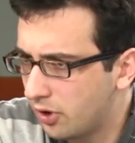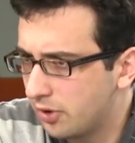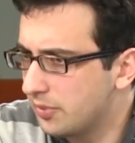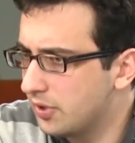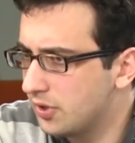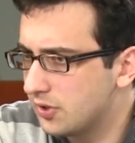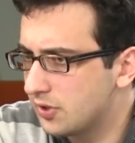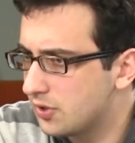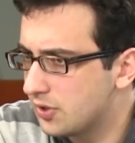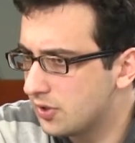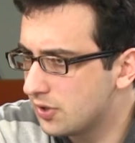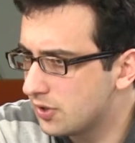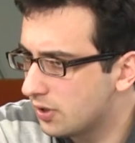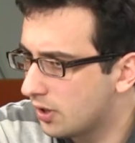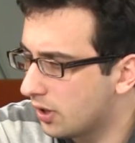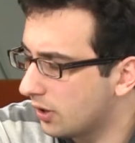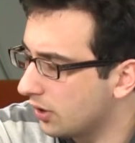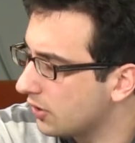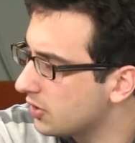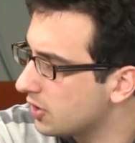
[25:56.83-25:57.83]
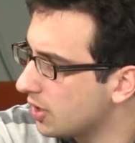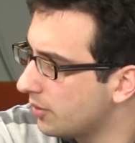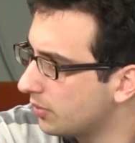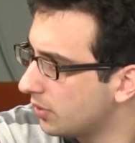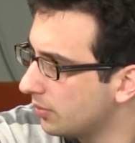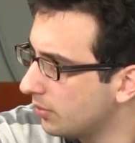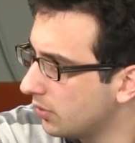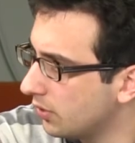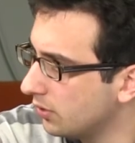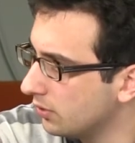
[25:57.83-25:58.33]
for me, this is
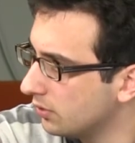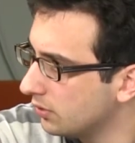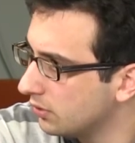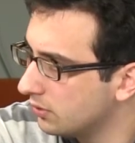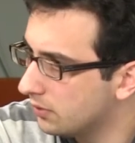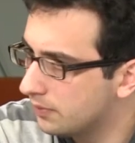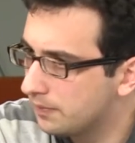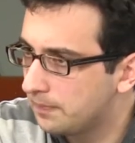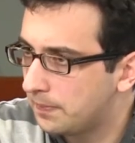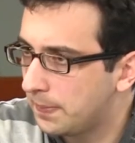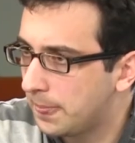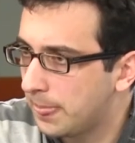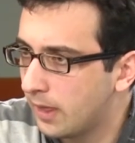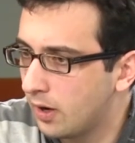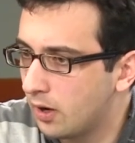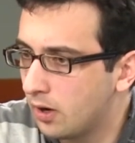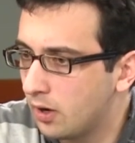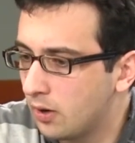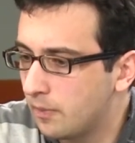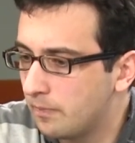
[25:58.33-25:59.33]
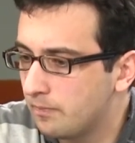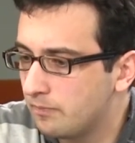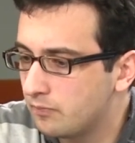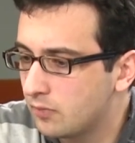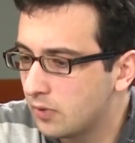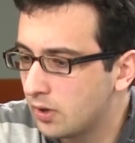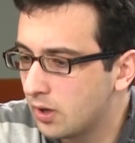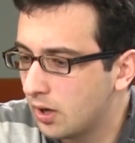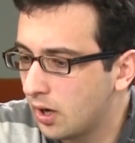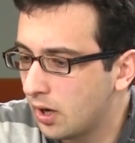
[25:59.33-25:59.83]
unacceptable,
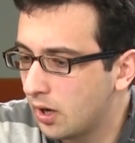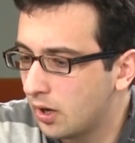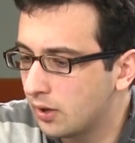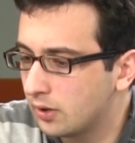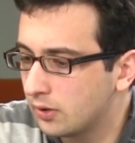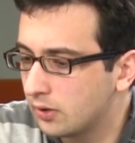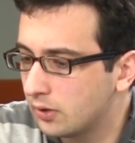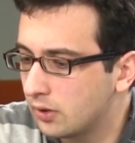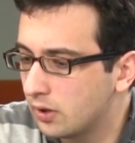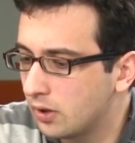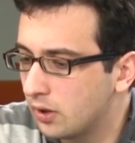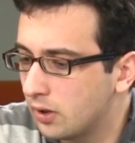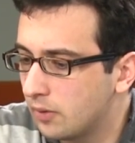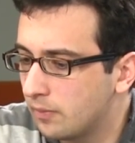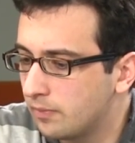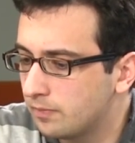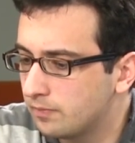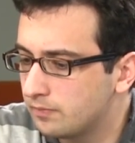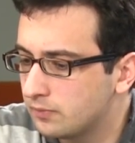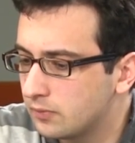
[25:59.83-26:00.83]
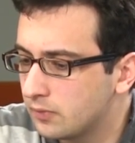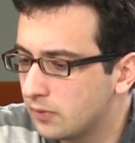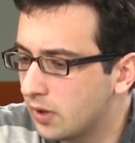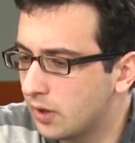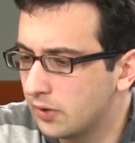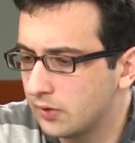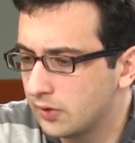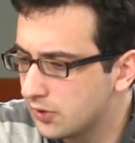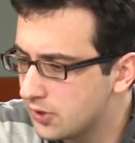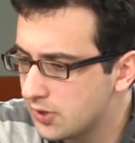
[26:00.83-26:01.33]
and
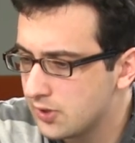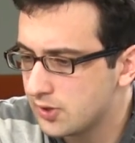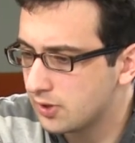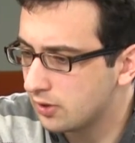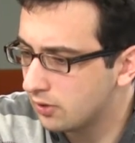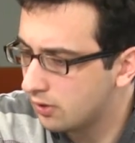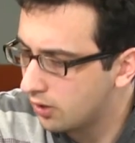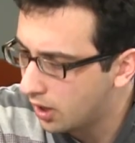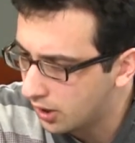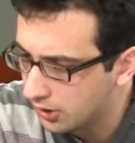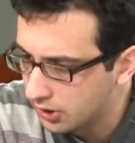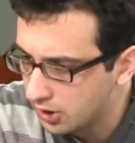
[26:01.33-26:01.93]
this is